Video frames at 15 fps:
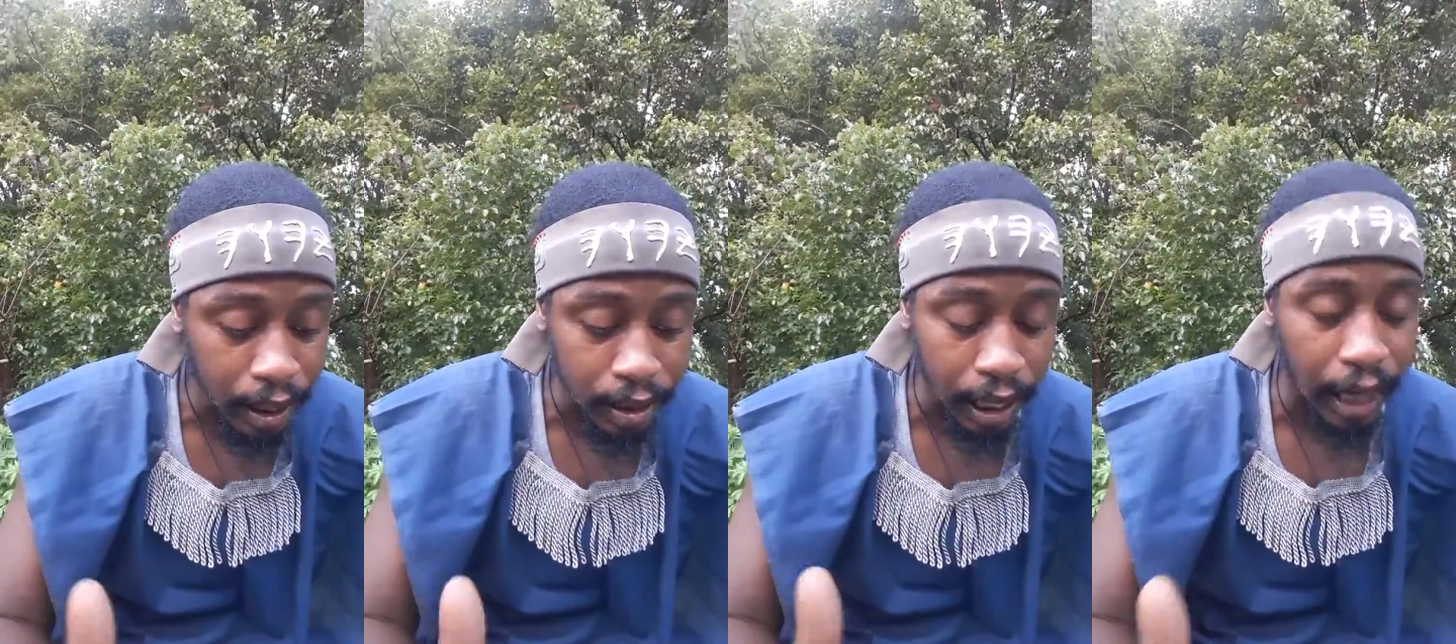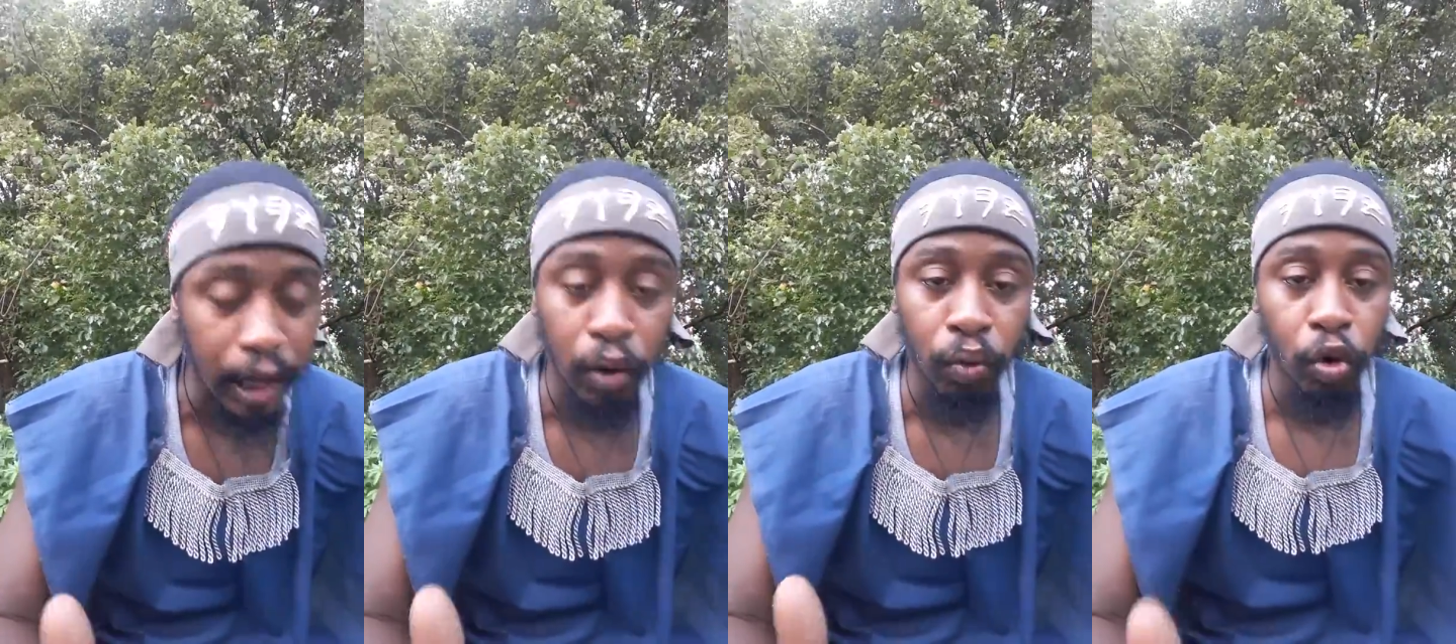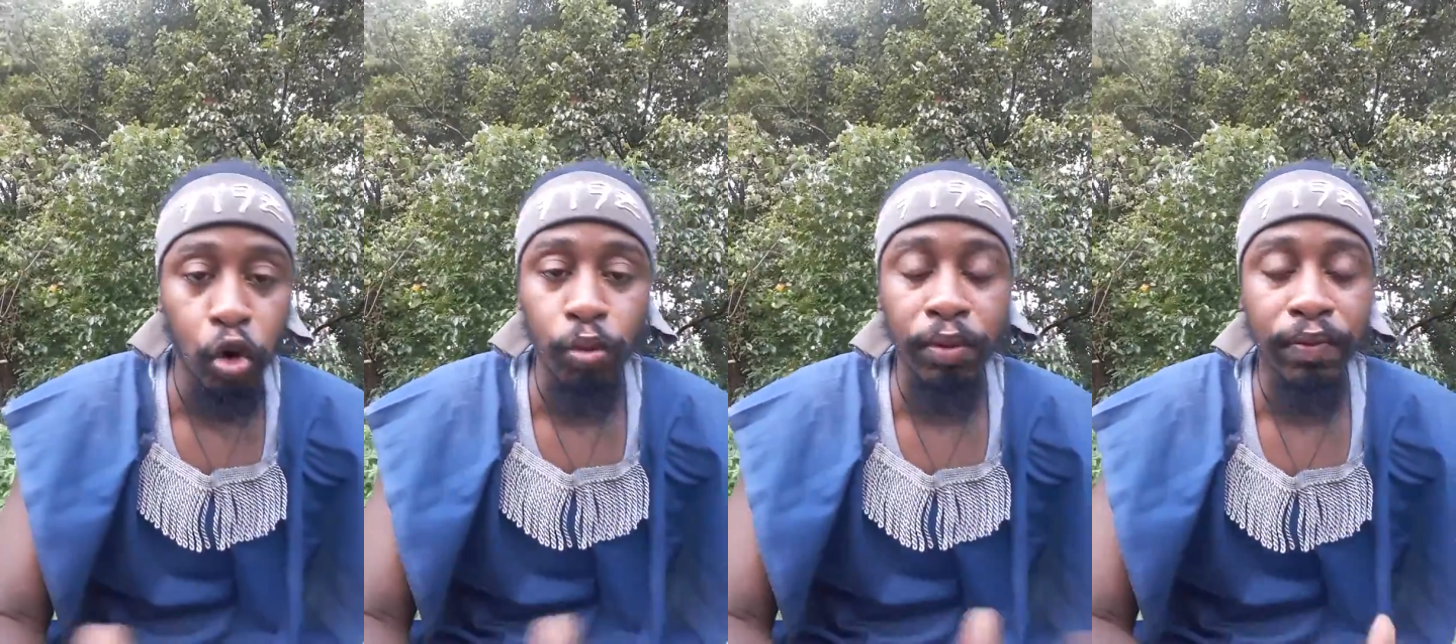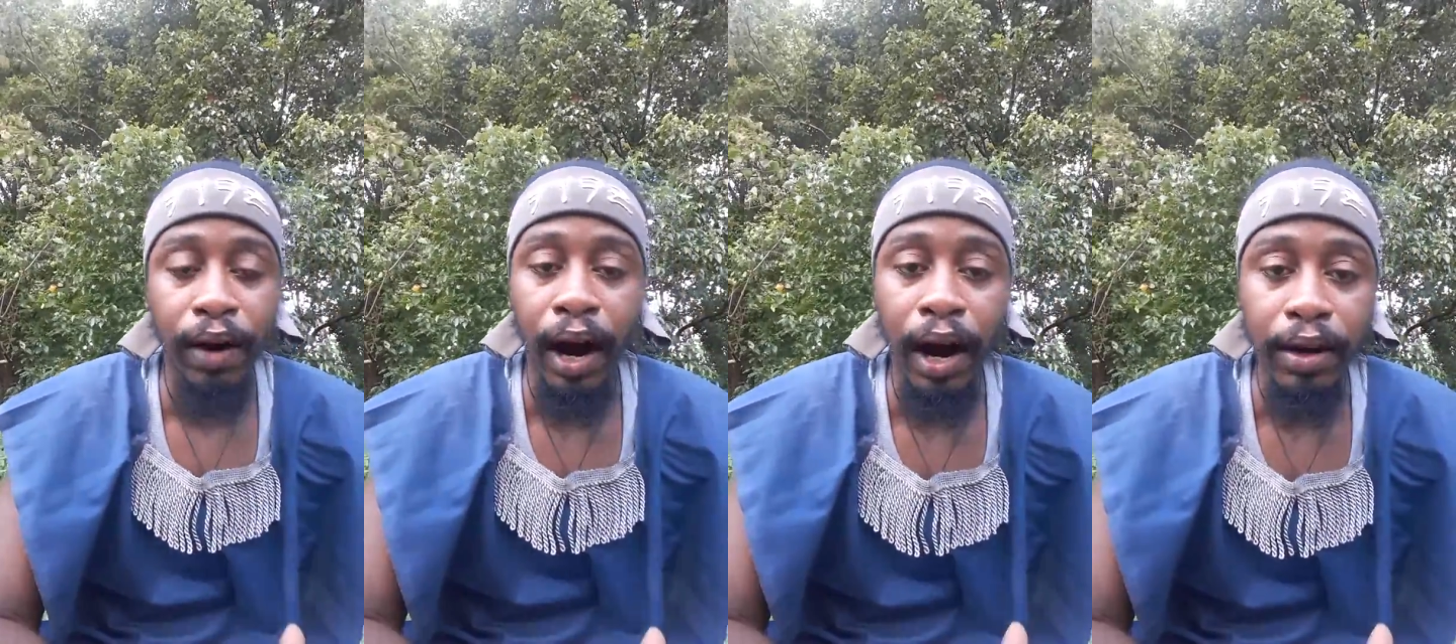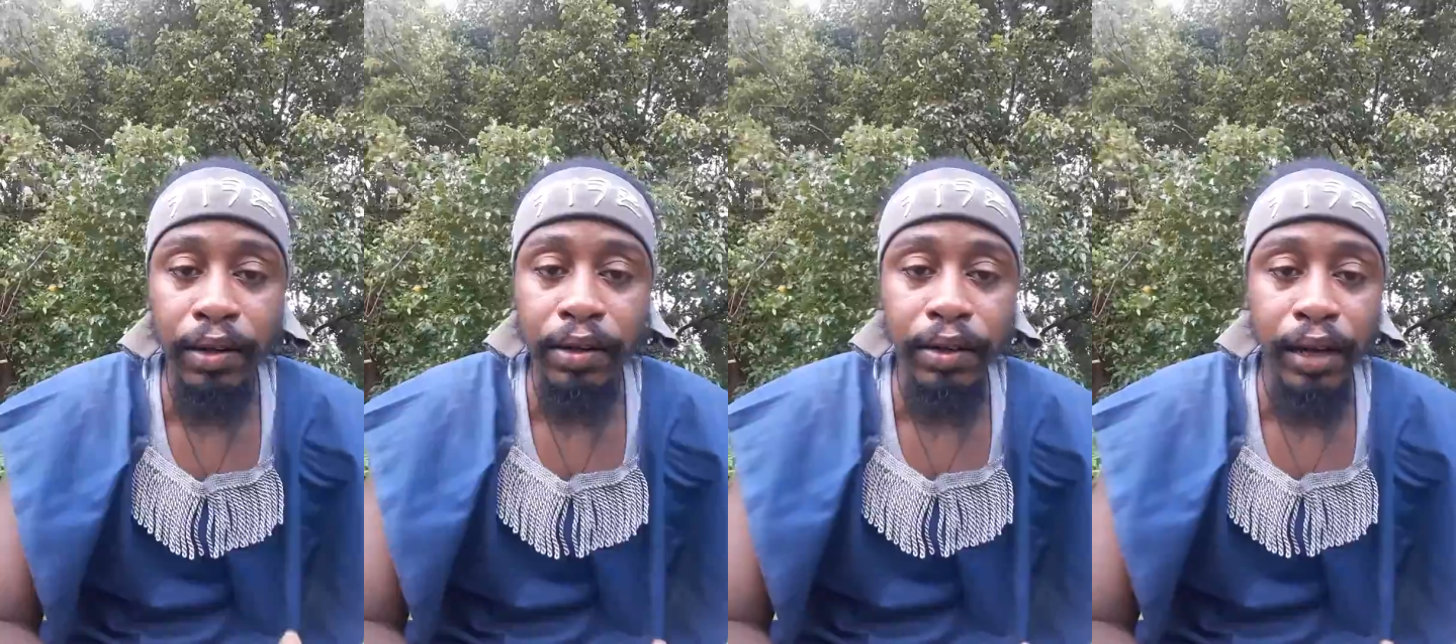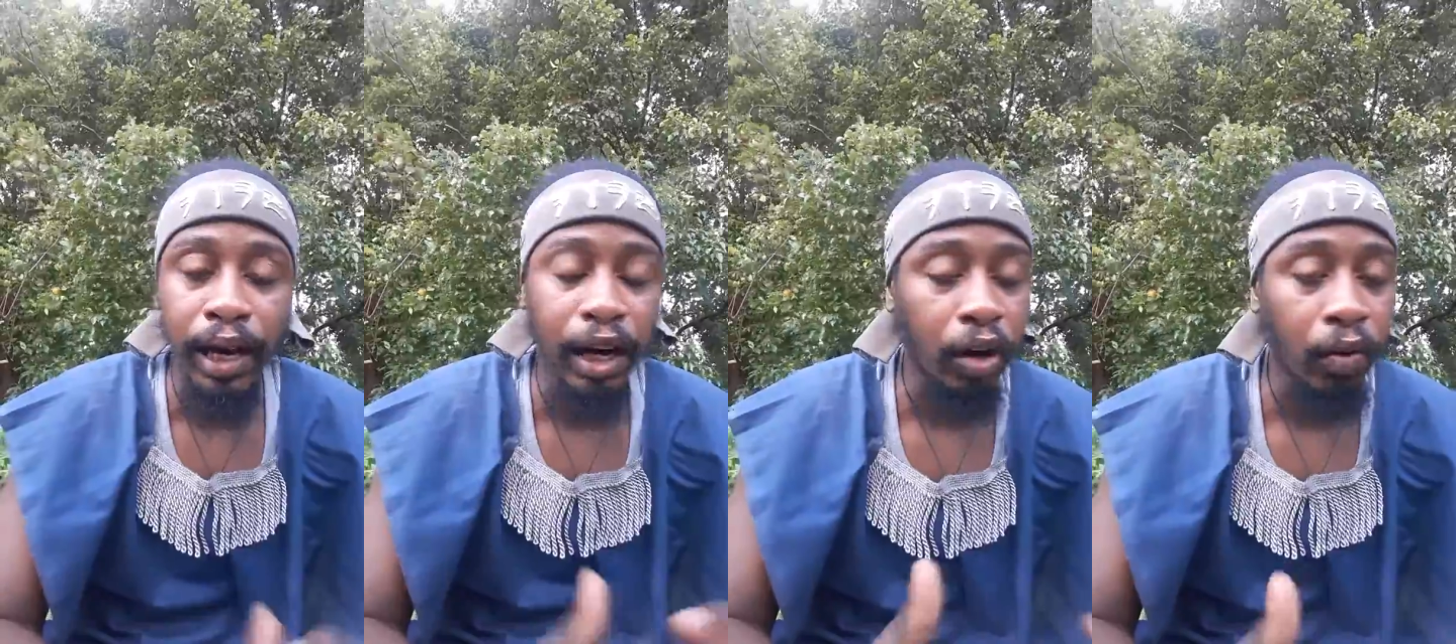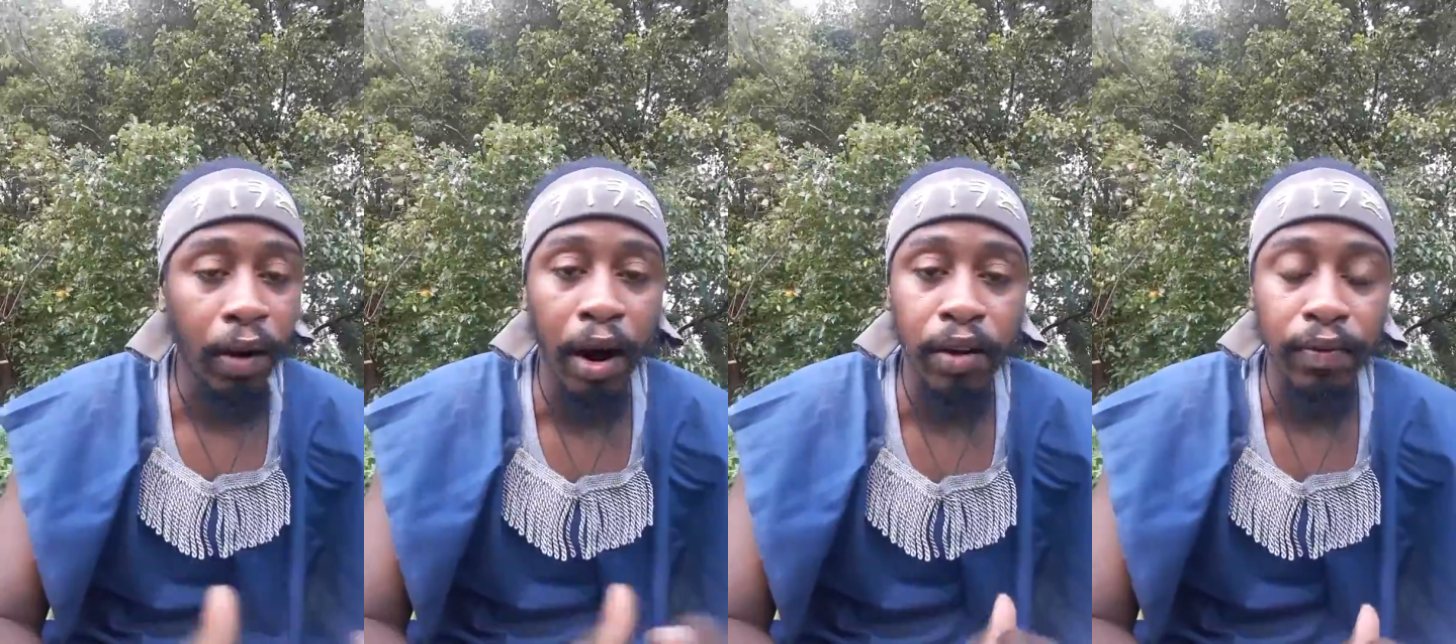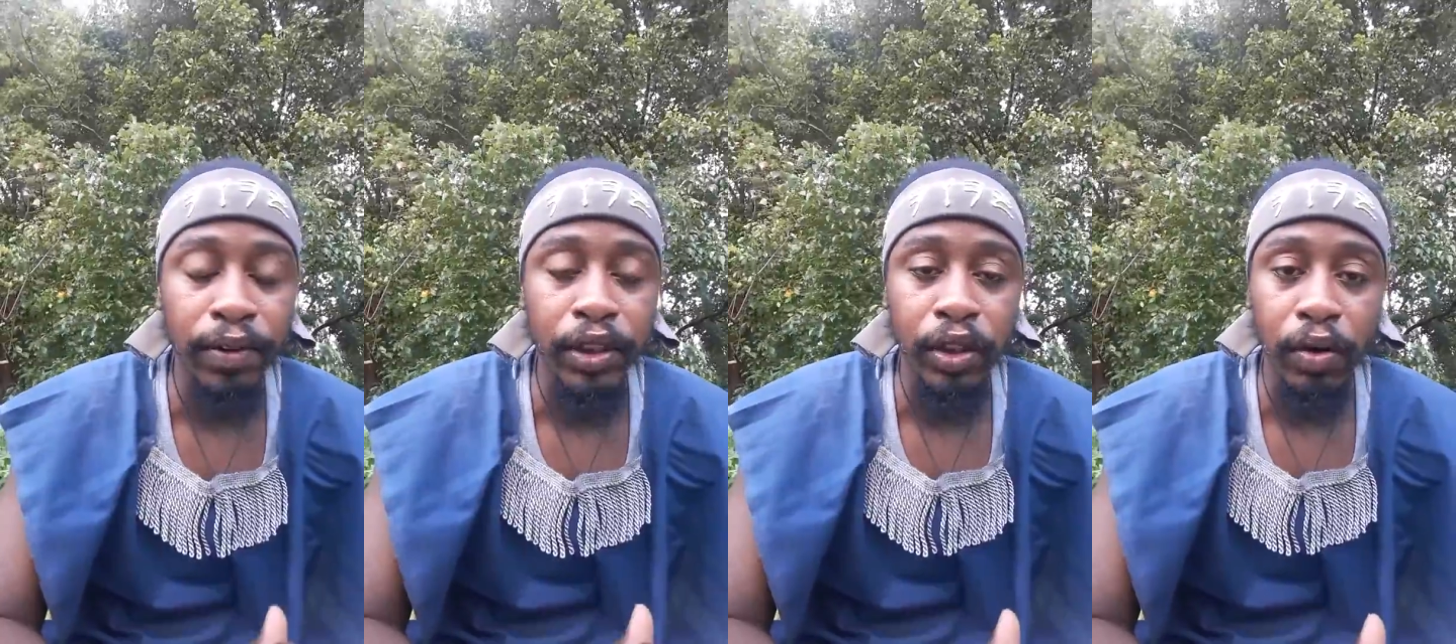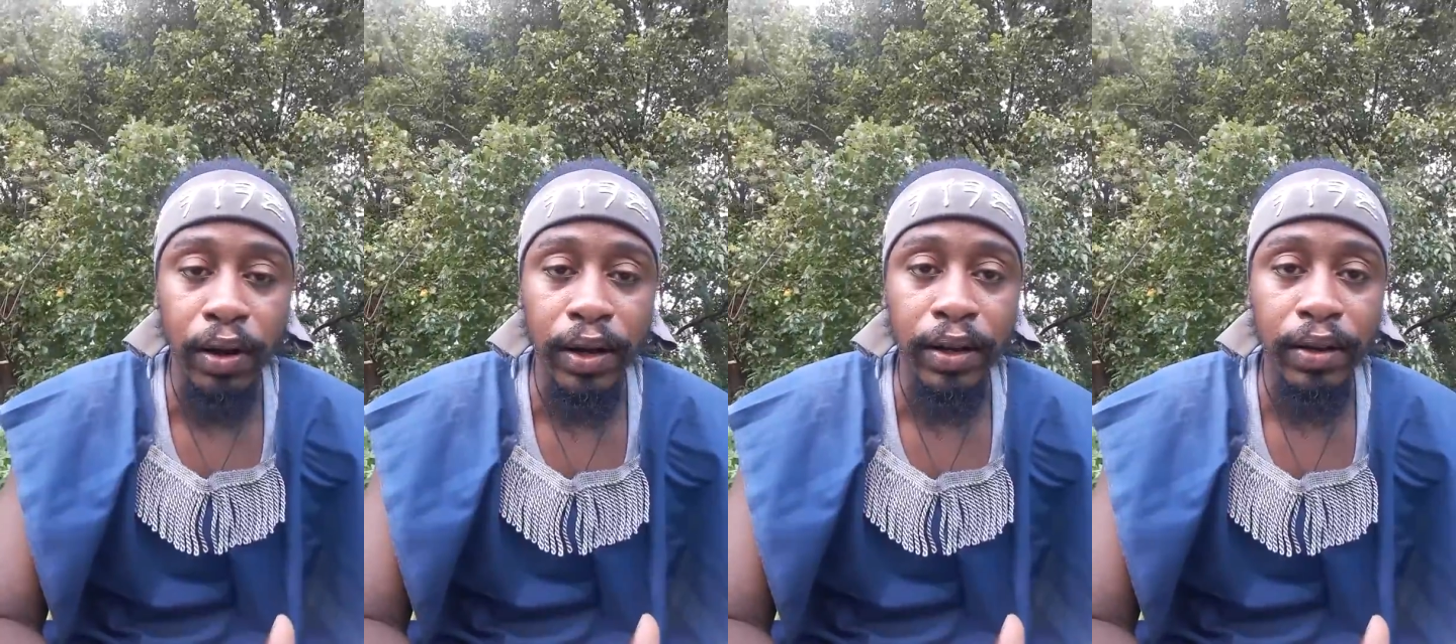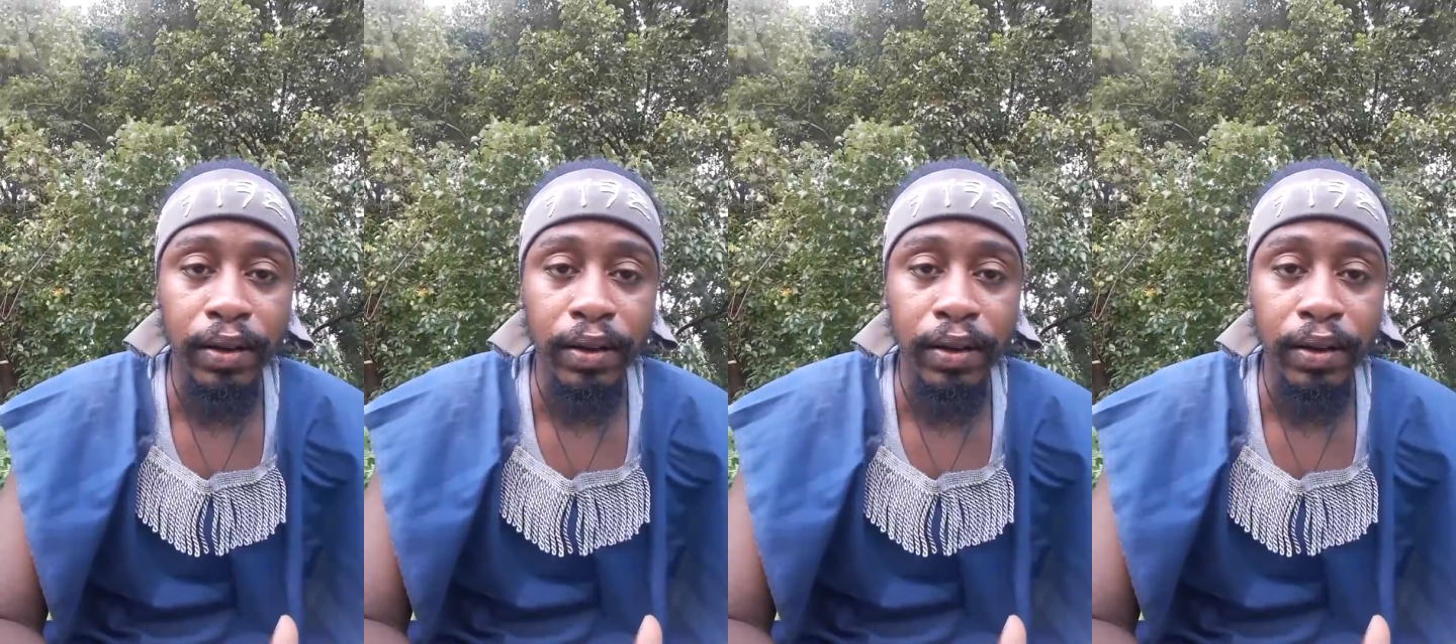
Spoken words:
a robe of honor and a crown of joy.